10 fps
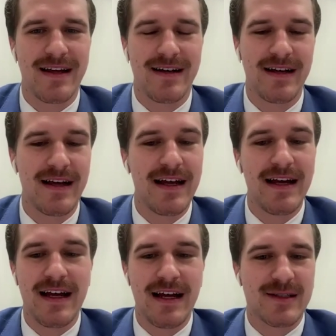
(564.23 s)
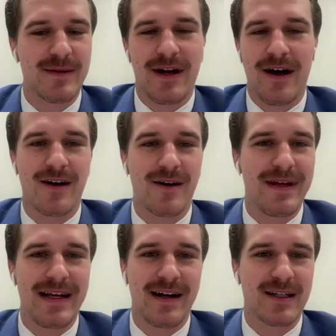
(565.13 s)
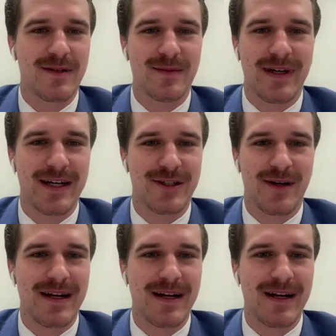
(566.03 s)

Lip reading: And it's been an honor to be here. It's been a pleasure.